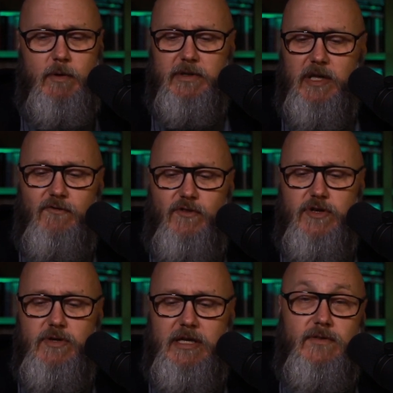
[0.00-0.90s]
we would love for
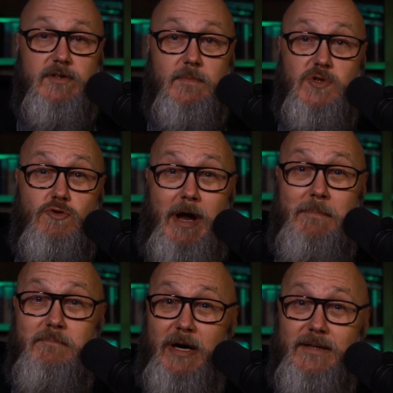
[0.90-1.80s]
you to hit the
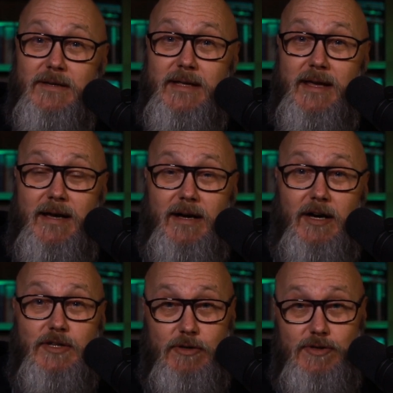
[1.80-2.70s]
subscribe button
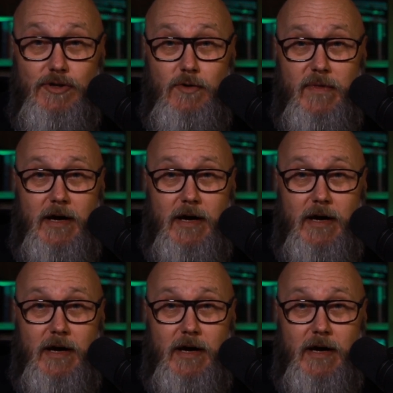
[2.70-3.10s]
on YouTube.